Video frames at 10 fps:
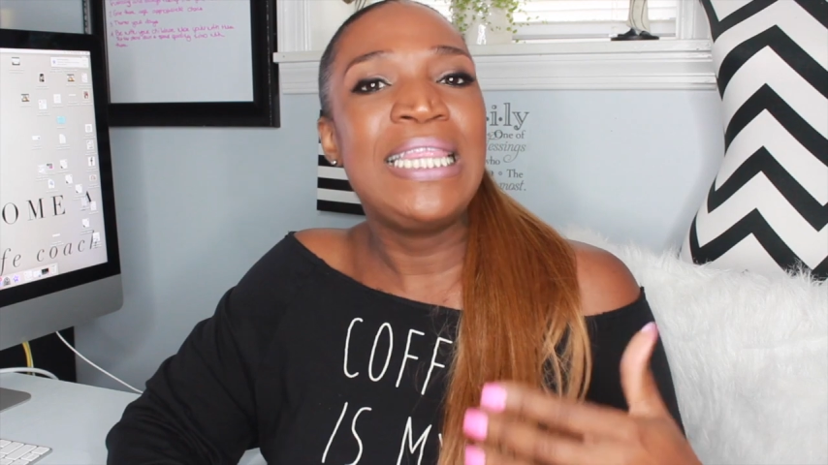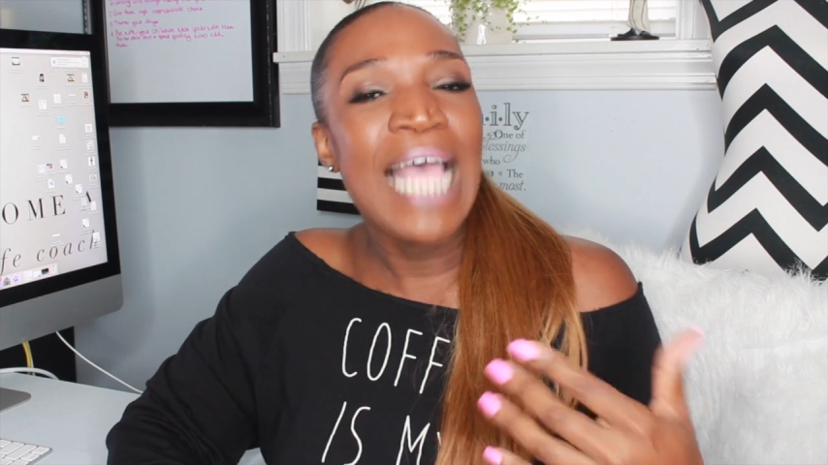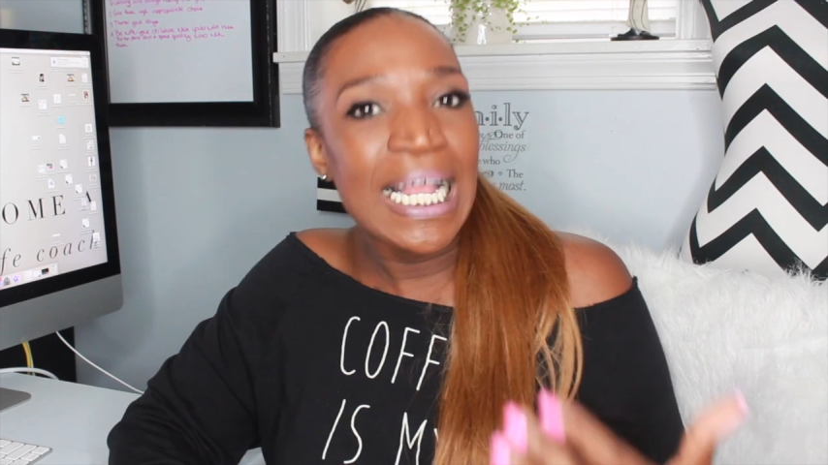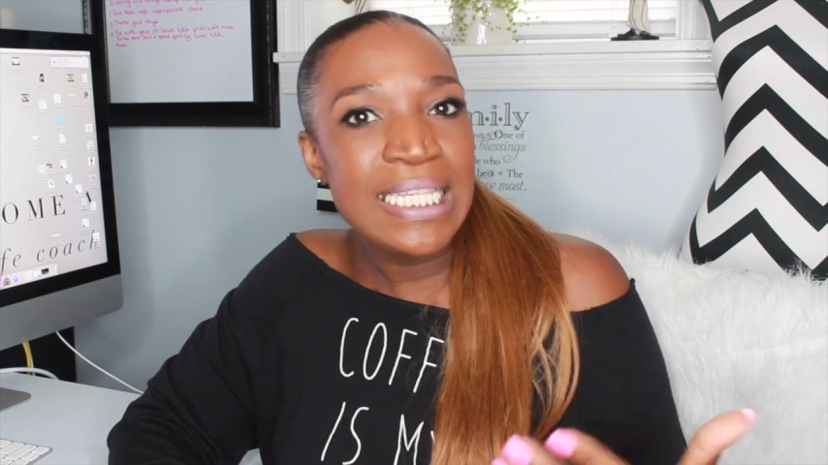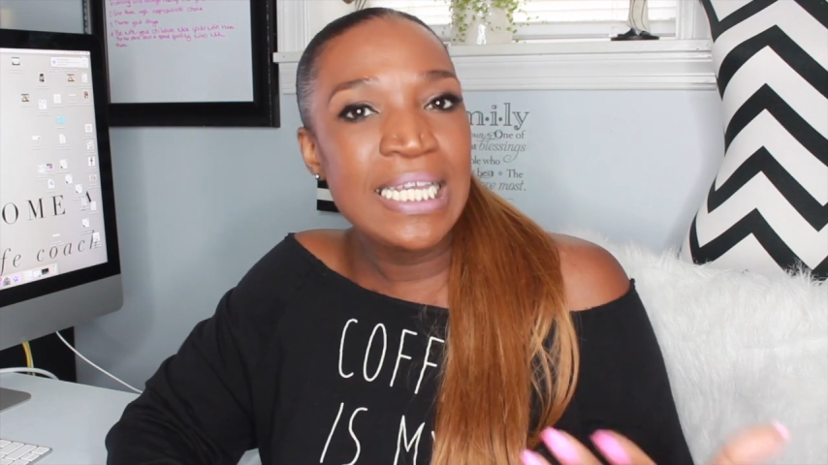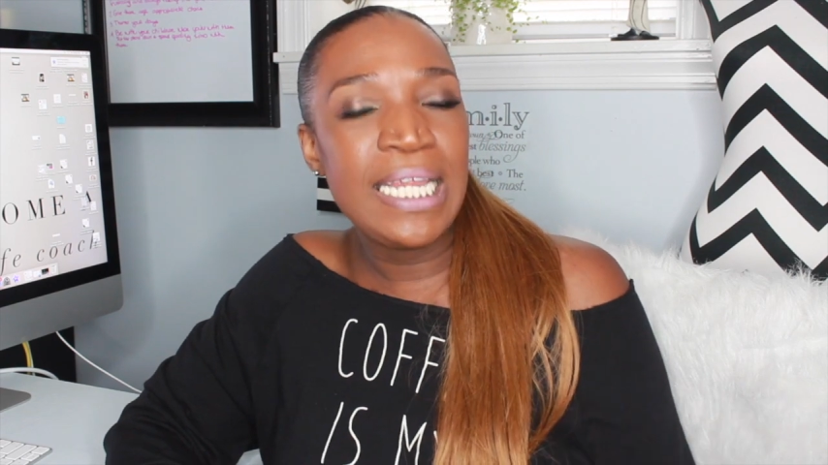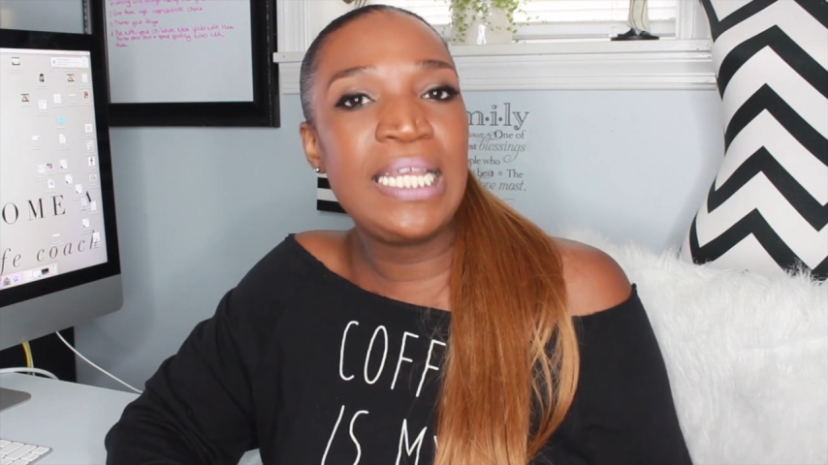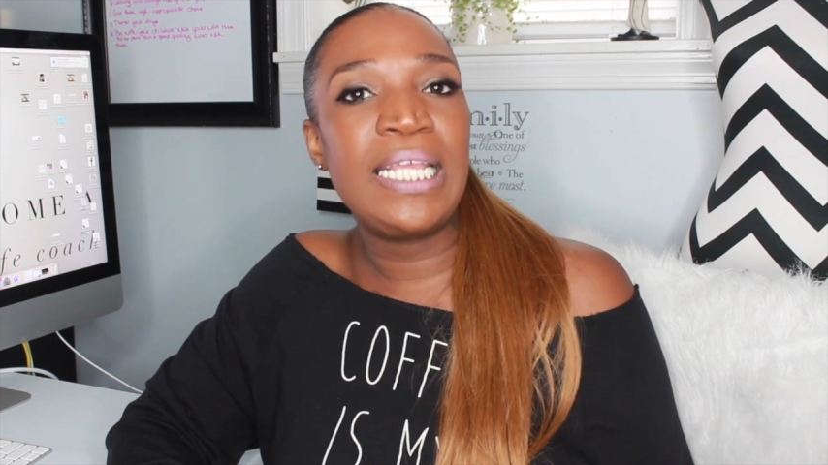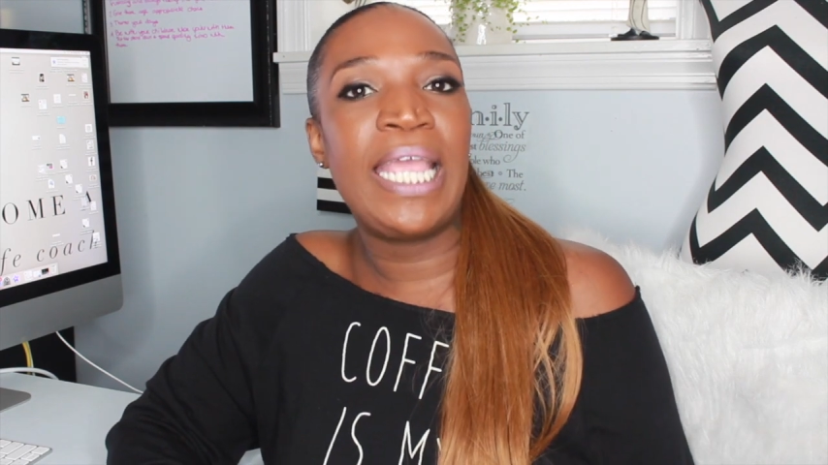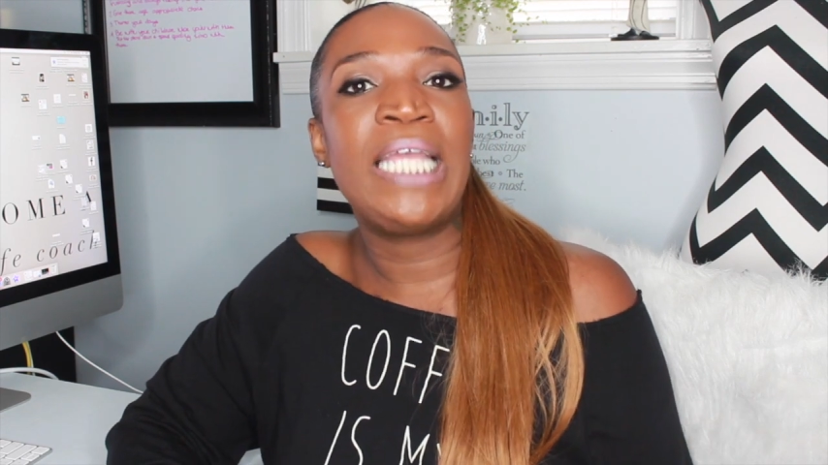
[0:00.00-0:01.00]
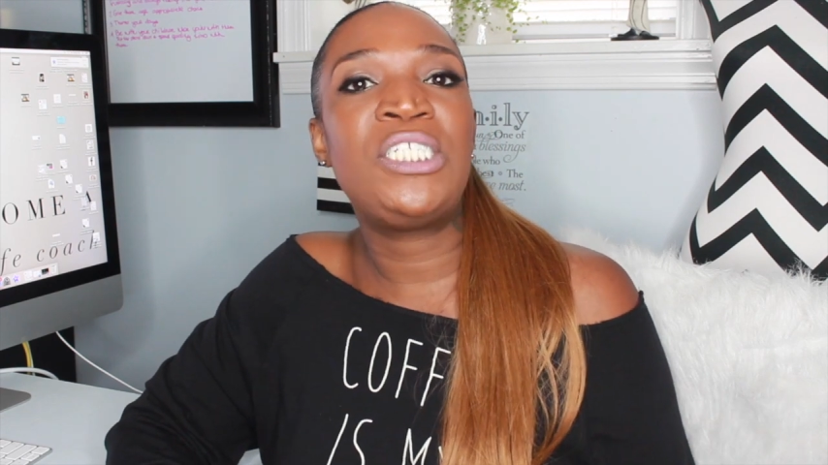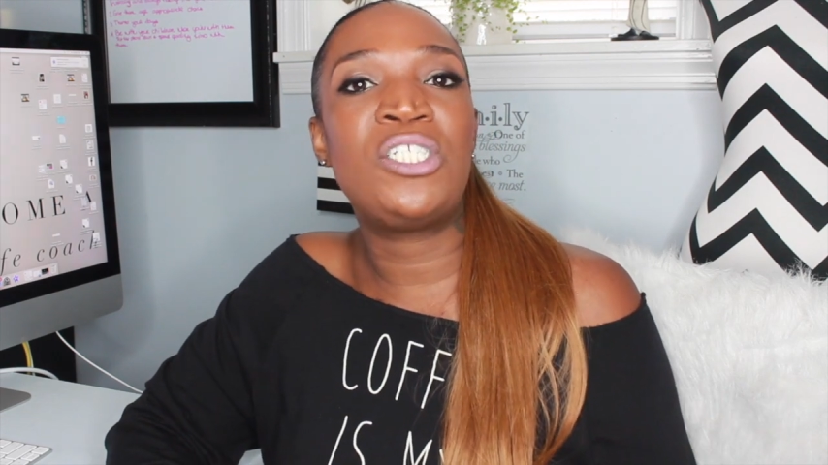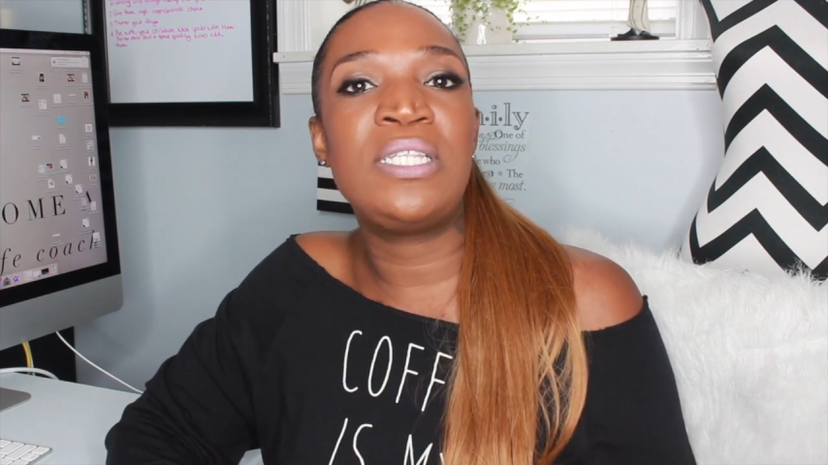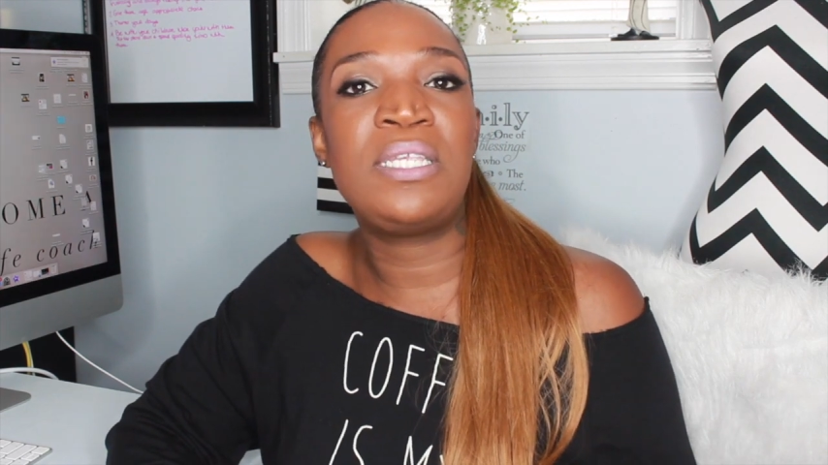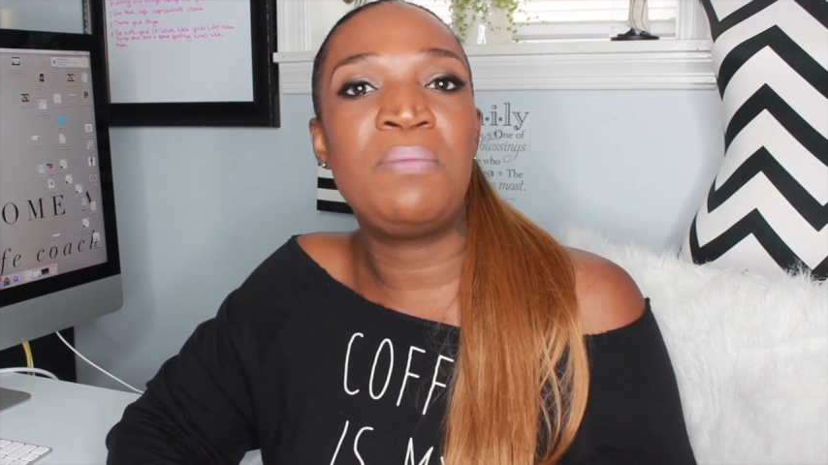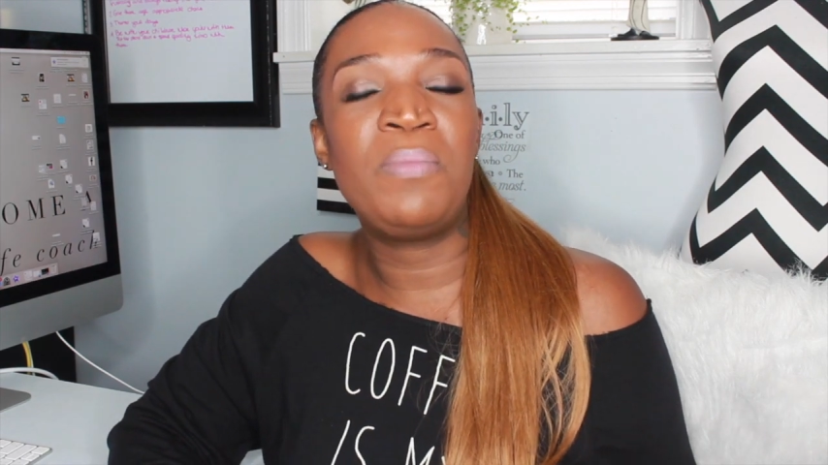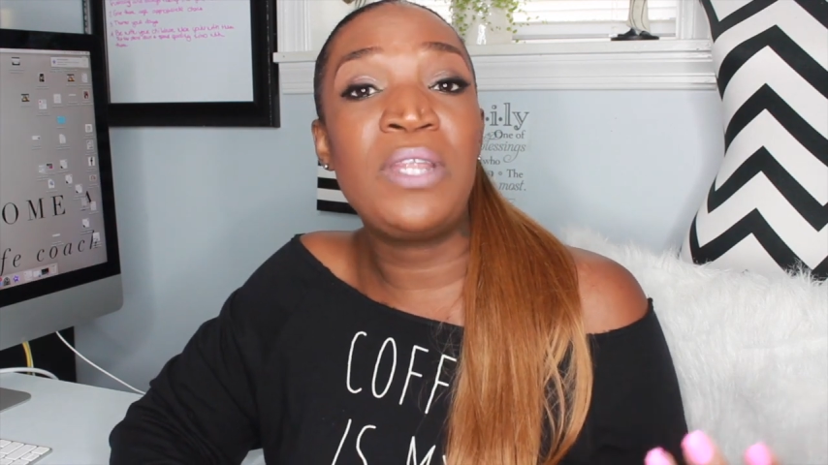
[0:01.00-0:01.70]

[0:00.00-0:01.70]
that's an indication to